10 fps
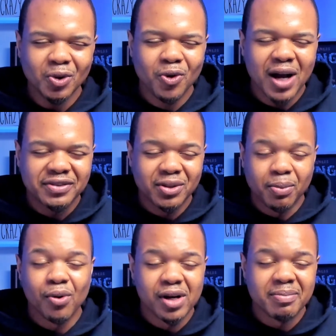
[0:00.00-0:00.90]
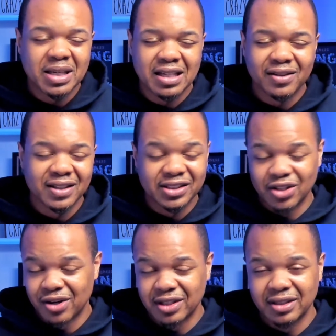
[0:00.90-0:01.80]
who have supported me on this
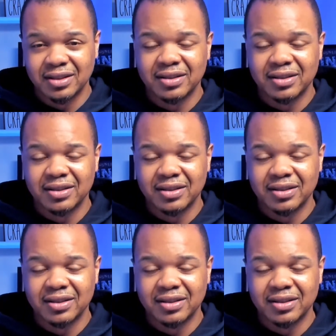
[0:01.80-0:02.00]
journey,